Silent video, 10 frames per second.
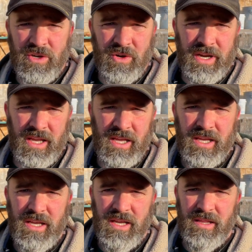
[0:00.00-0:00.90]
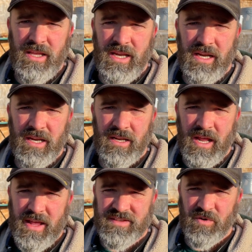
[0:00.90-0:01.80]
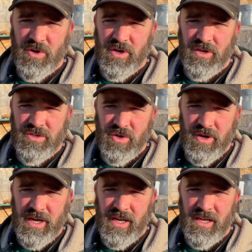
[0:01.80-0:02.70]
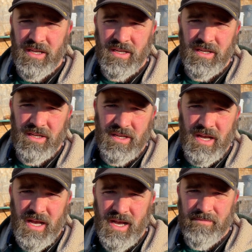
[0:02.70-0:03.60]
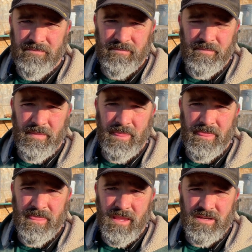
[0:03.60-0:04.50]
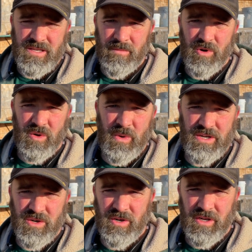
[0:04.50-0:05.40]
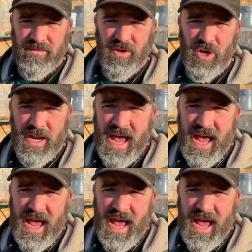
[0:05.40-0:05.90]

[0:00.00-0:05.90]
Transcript: during the, now that's for during um, summer and winter, it'll give you a good